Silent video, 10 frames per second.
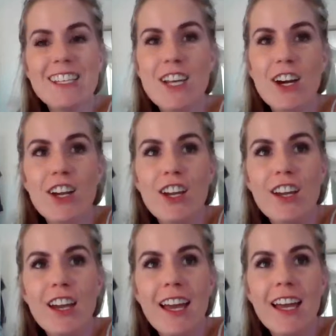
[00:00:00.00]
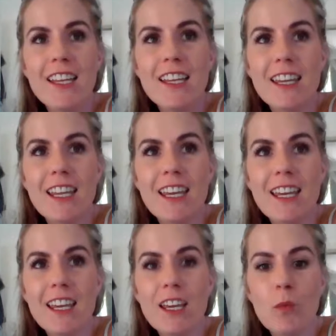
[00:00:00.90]
So
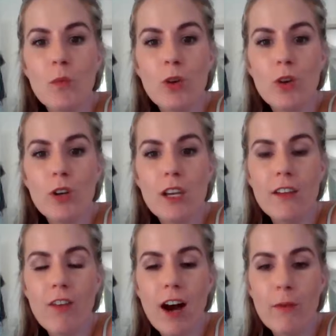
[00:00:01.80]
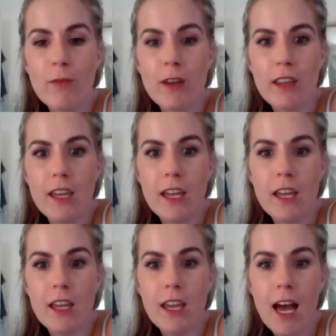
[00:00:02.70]
the mood, if I'm
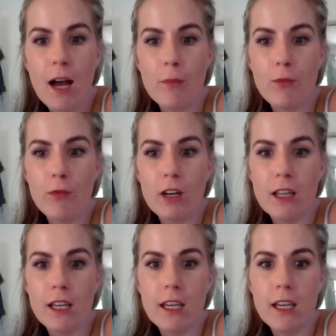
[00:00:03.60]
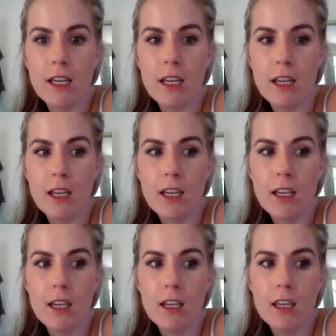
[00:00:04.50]
feeling
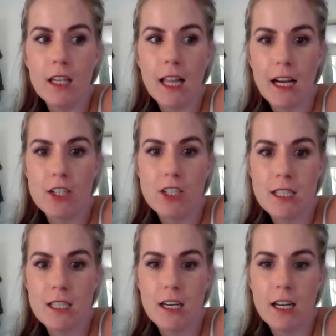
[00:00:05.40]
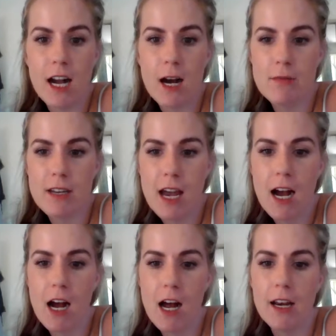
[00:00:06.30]
really like I just need to calm
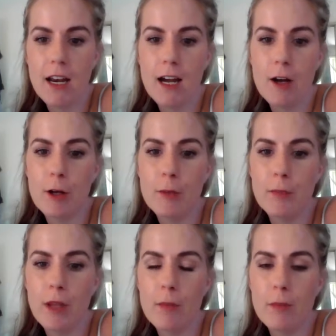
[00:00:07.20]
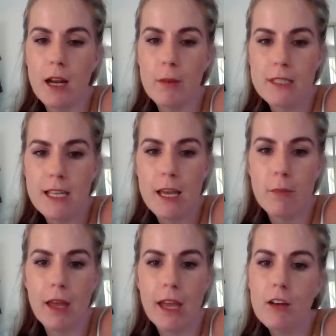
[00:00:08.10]
down, I'm a bit upset, a
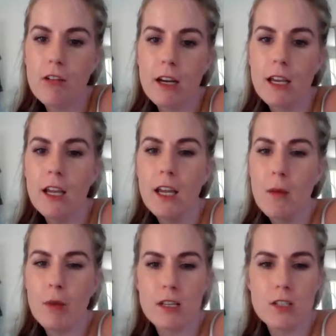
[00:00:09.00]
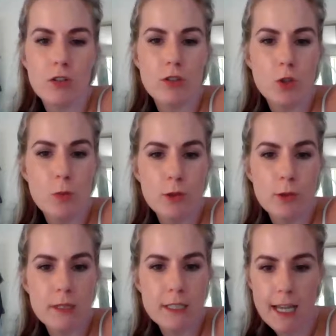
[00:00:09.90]
bit angry, but it's not super
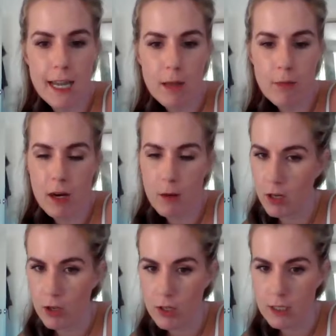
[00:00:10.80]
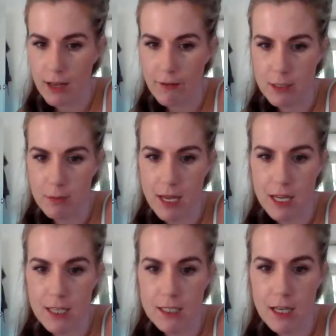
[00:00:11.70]
duper deep, then I'm going to use lavender
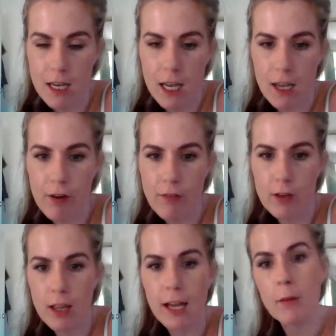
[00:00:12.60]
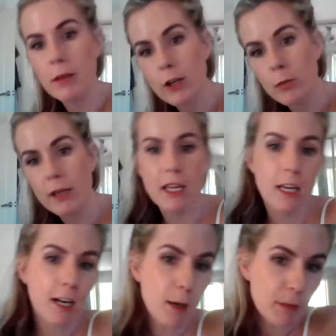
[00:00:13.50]
peace. If I feel like I'm a little bit
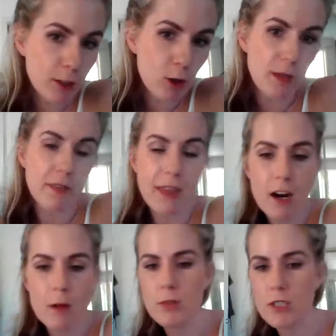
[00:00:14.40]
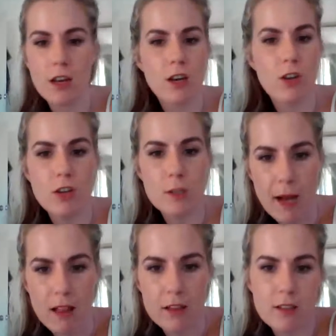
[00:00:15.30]
here, I'm a little bit there, I'm just going to use
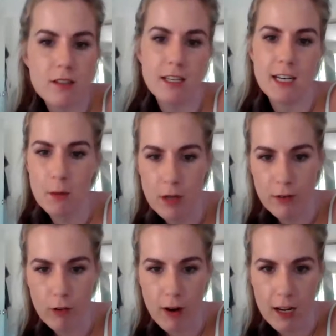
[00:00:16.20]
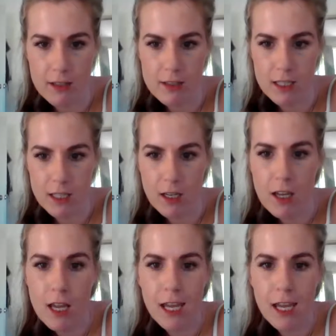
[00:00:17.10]
balance because I need a bit of grounding.